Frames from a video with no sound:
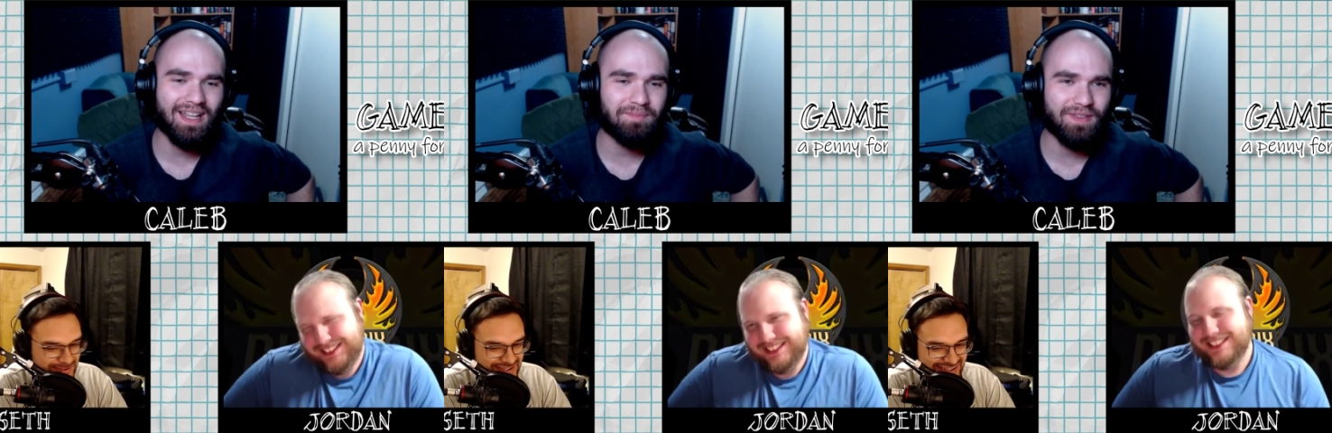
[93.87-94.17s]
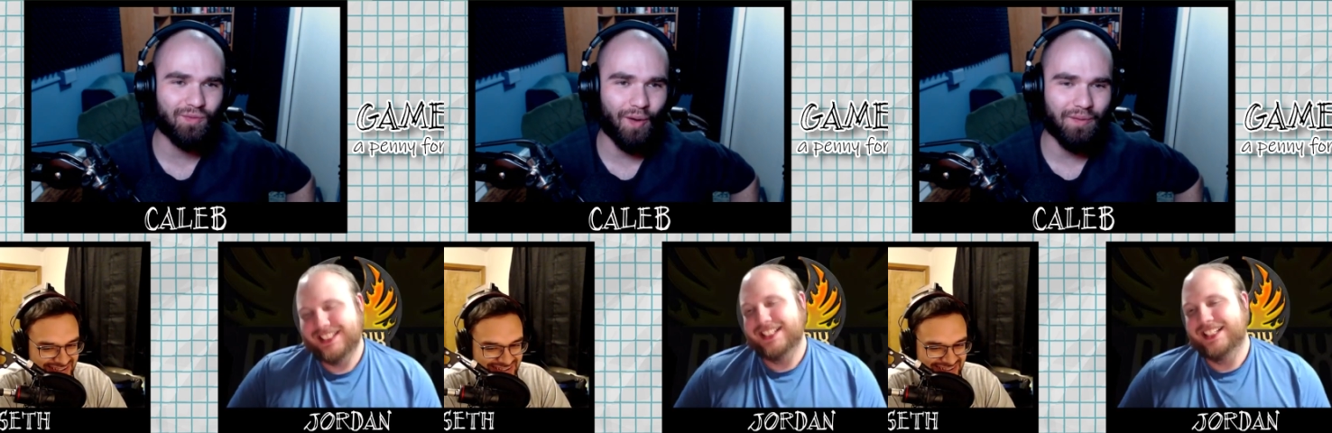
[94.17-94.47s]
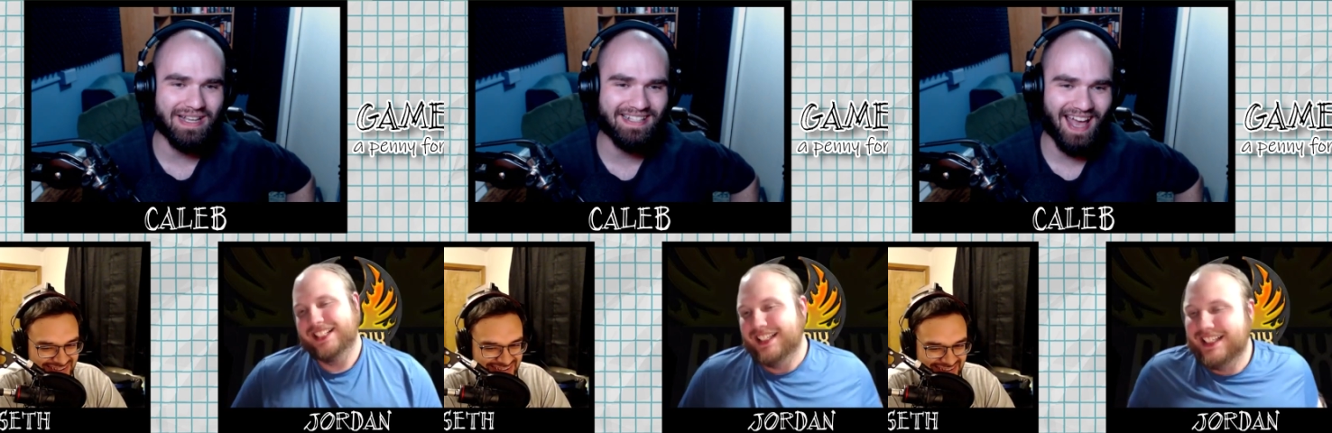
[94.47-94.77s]
Speaker 1: clip
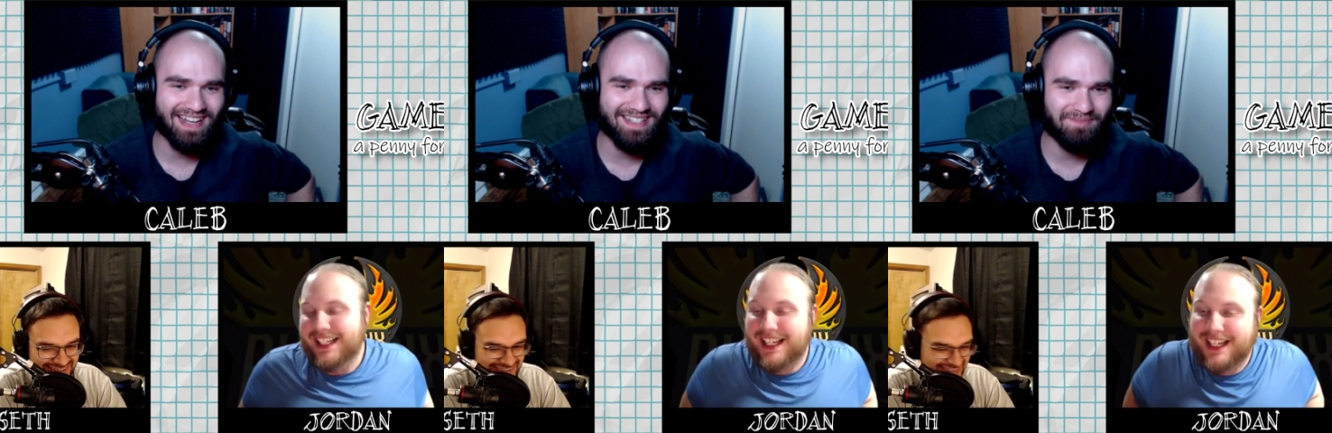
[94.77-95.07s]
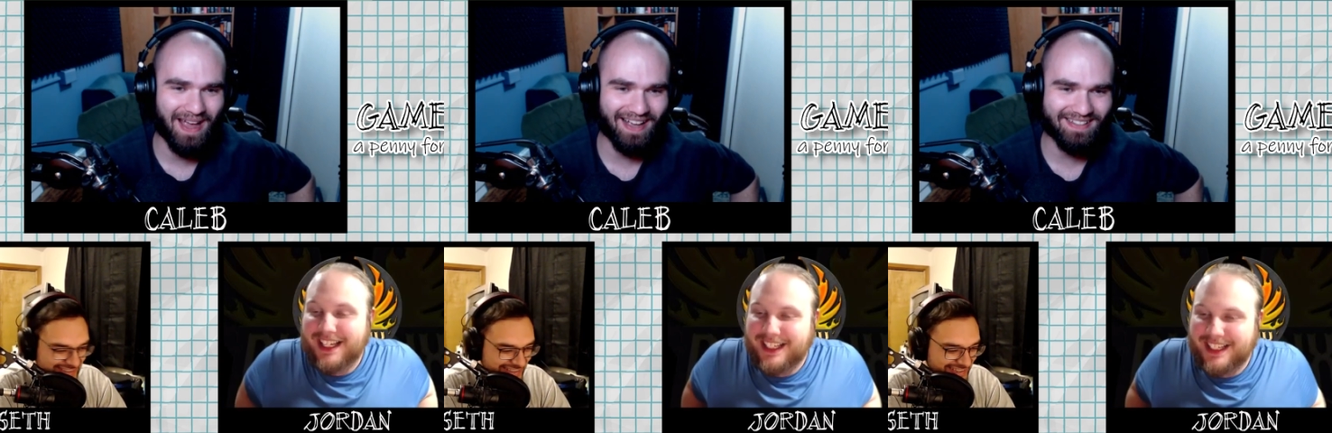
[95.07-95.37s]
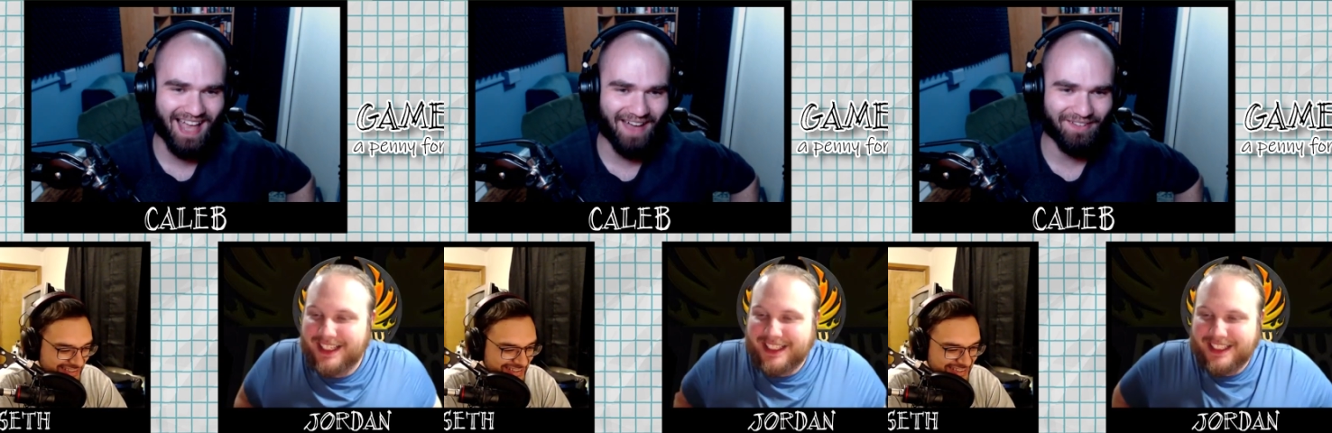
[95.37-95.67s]
what we said to make
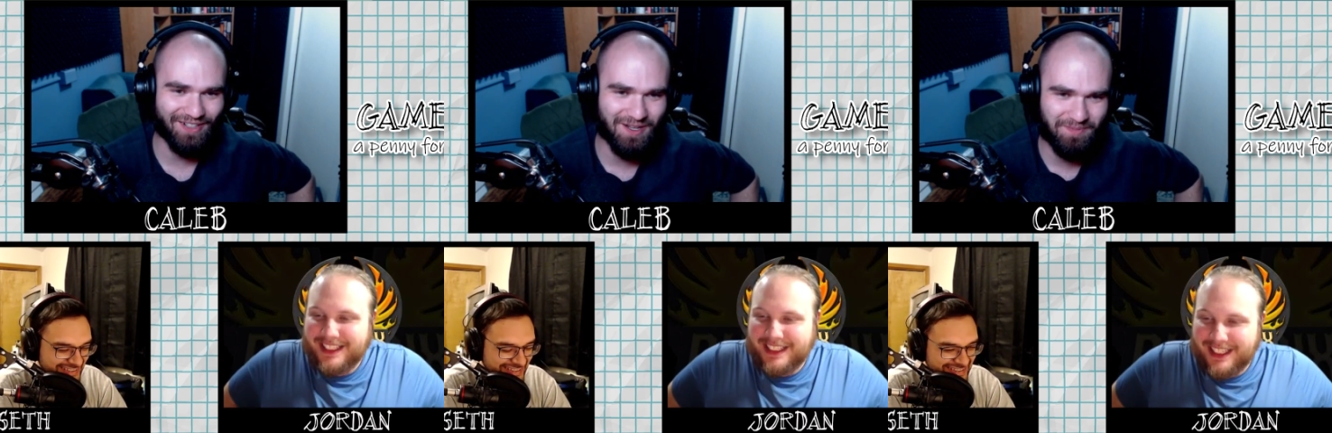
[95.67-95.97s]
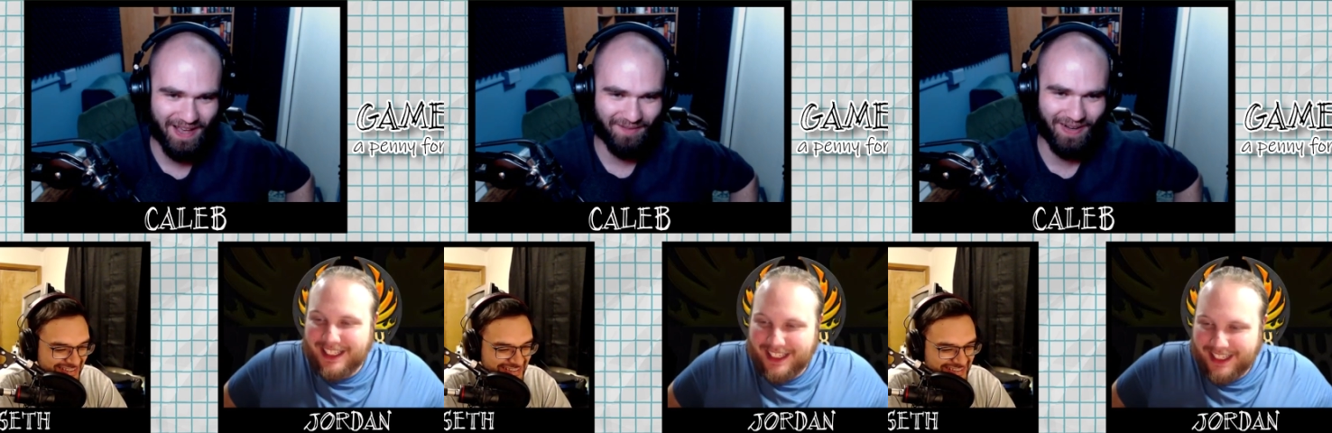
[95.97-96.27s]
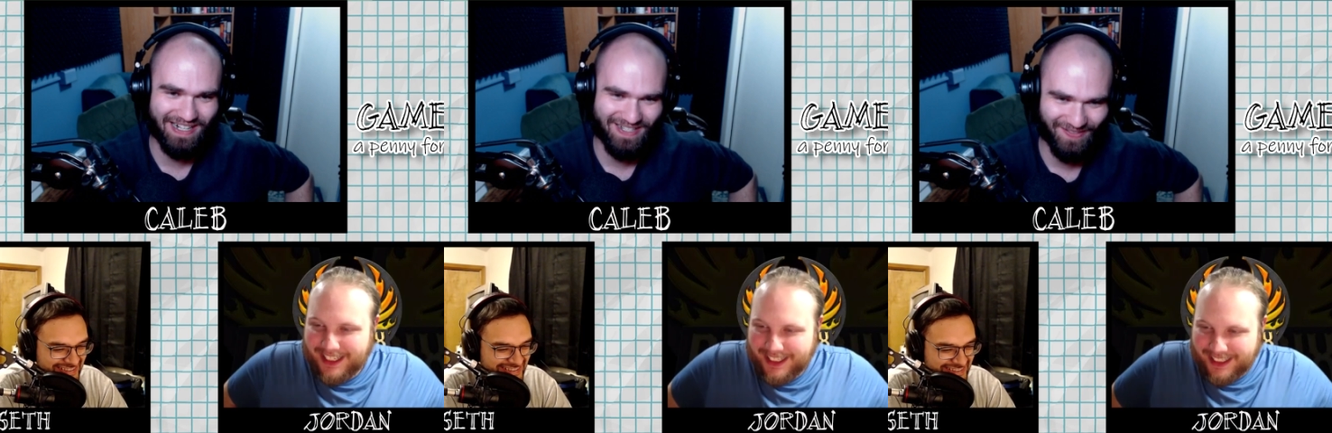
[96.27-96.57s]
us laugh. It'll just be a
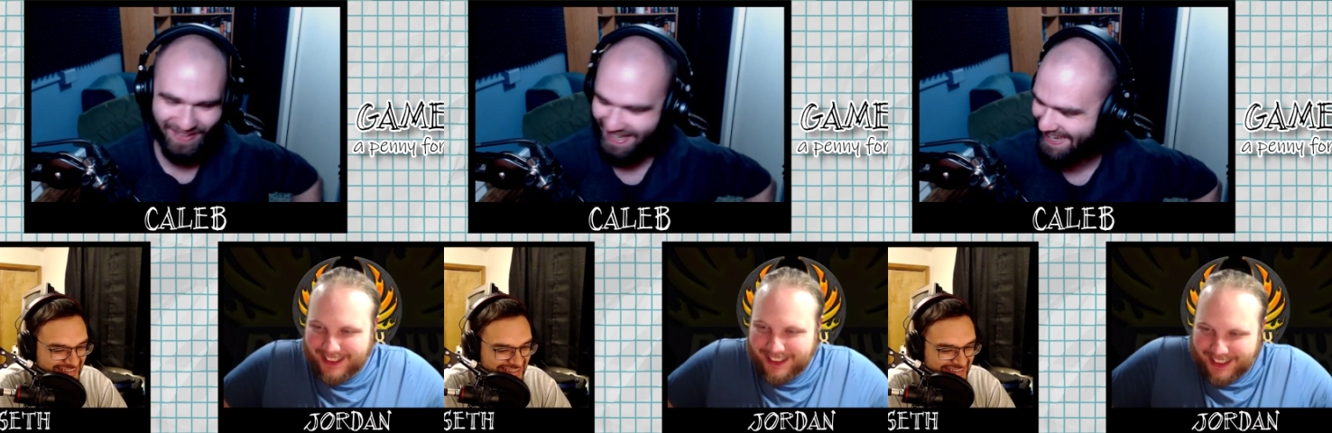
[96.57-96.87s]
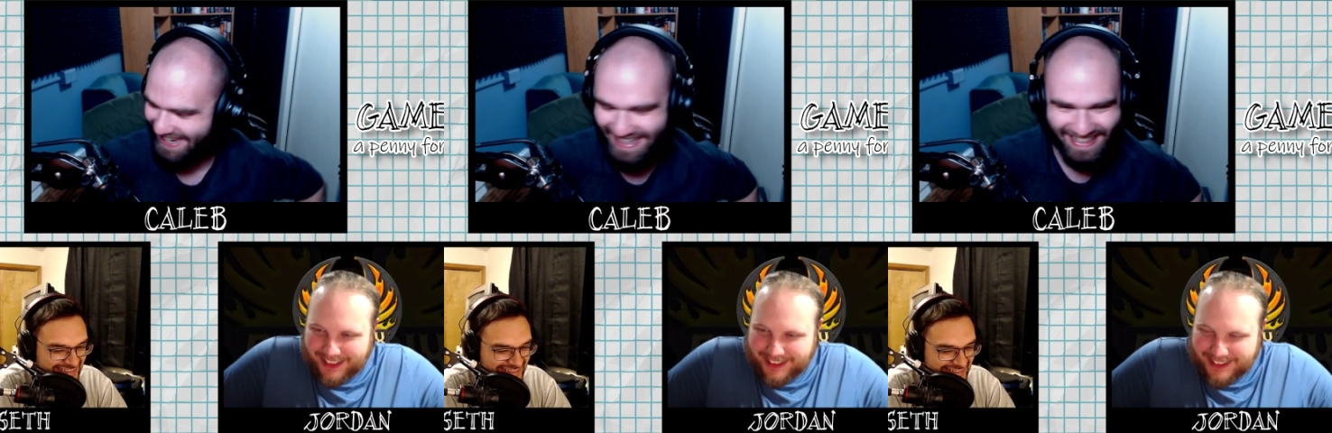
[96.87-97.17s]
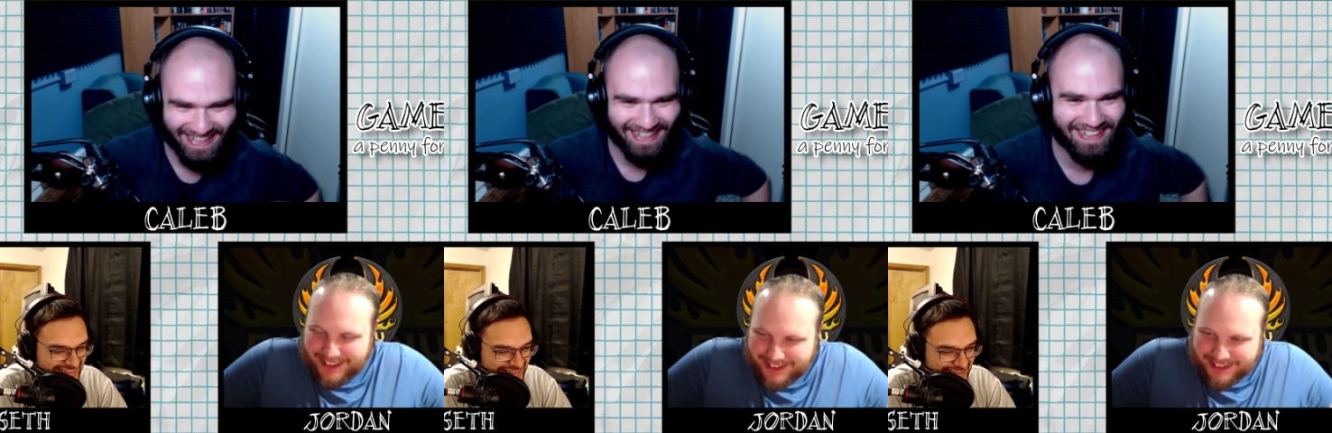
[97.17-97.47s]
bunch of like
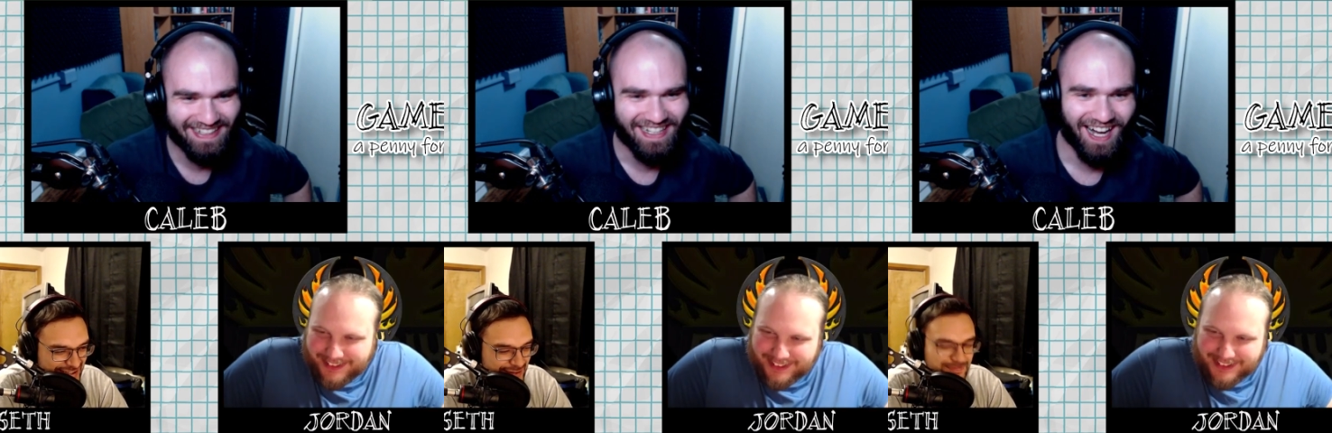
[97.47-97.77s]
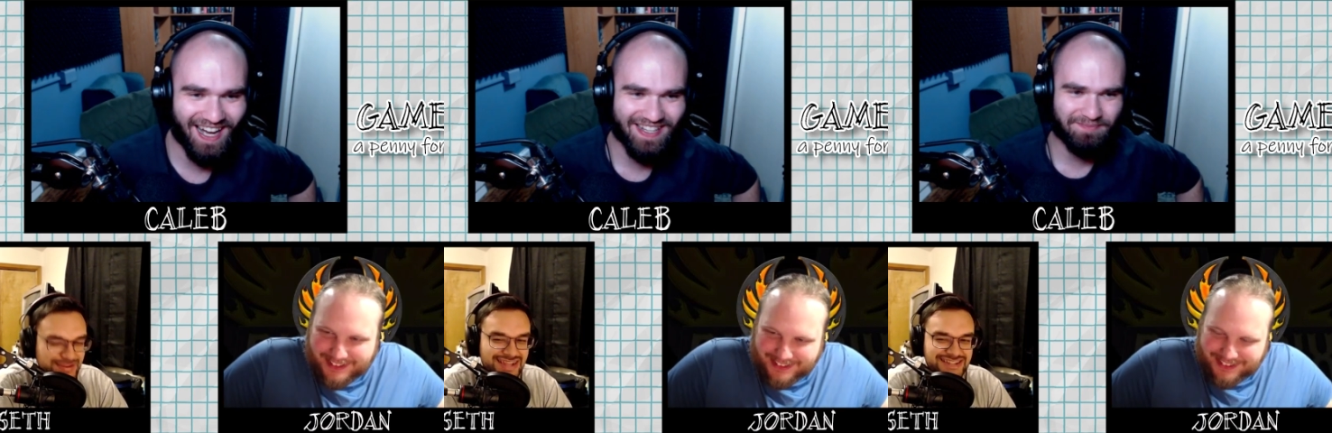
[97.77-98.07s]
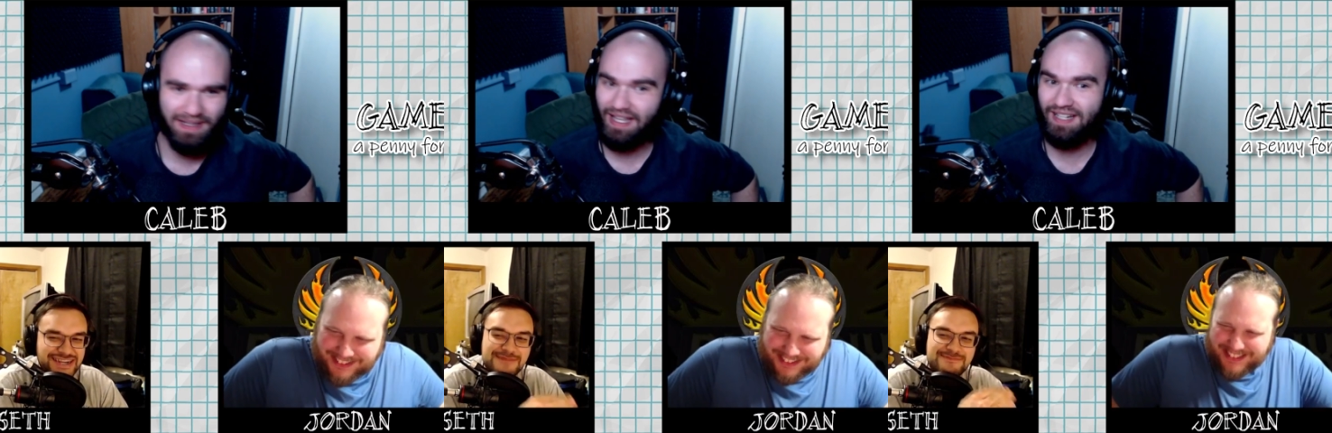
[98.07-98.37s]
But that's
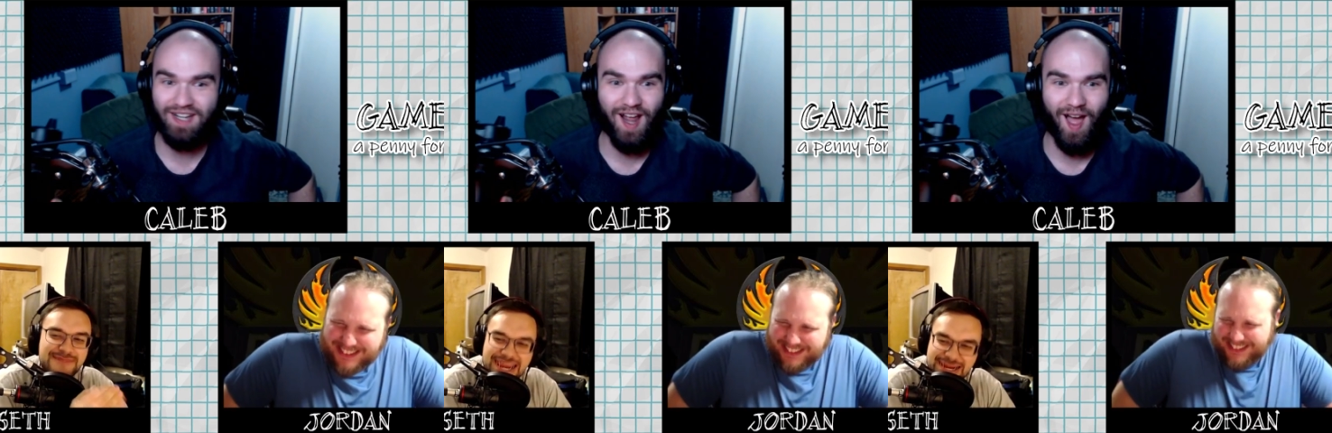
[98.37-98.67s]
gonna make